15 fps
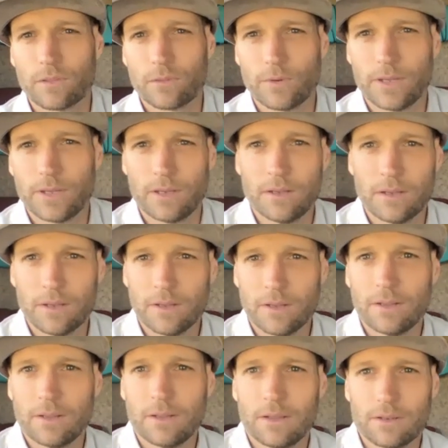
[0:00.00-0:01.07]
when
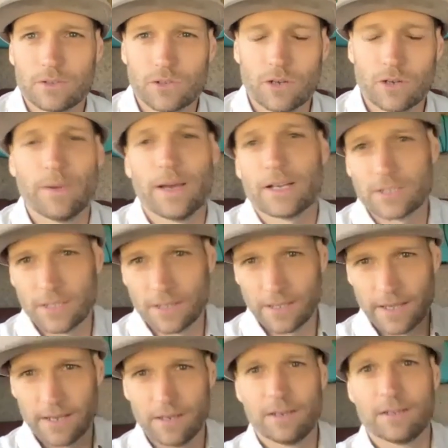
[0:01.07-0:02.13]
Trump actually
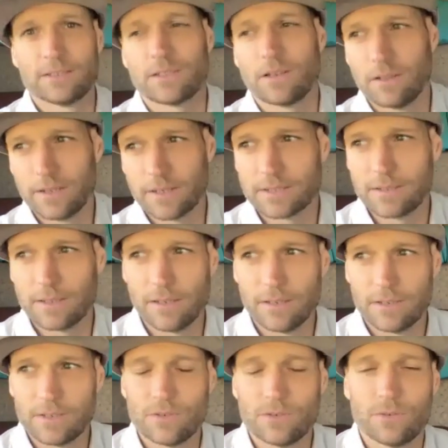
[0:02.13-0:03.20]
landed in Salt Lake City
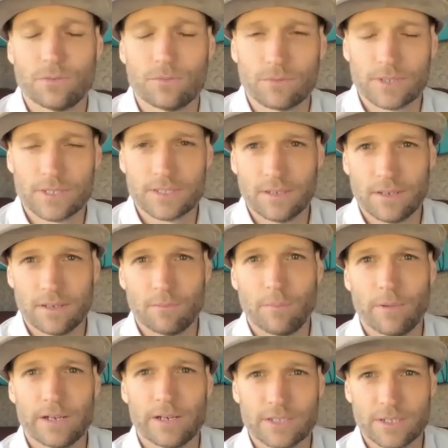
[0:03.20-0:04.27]
to rescind
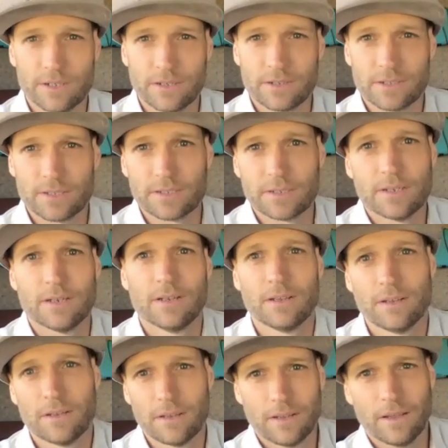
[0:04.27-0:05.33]
Bears Ears
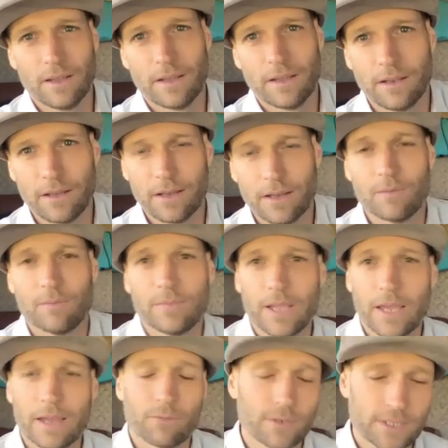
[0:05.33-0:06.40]
and um,
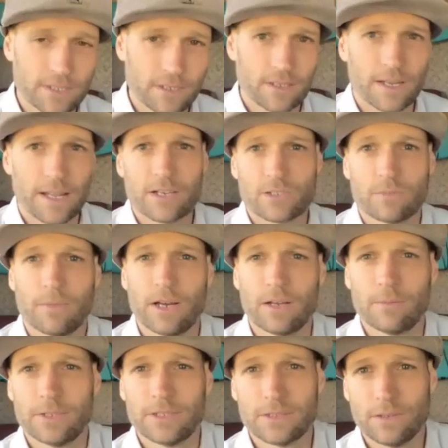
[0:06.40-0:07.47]
yeah, rescind the national
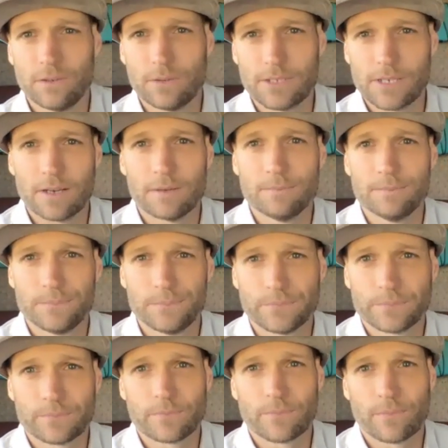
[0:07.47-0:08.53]
monuments in Utah.
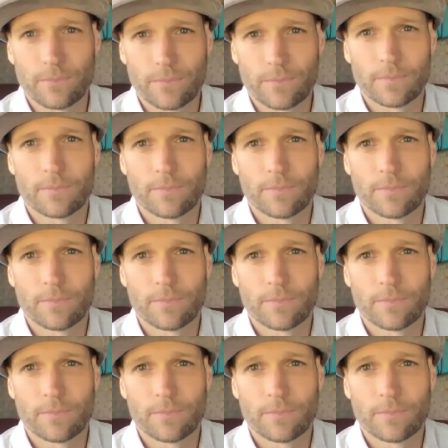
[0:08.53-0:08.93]
Right.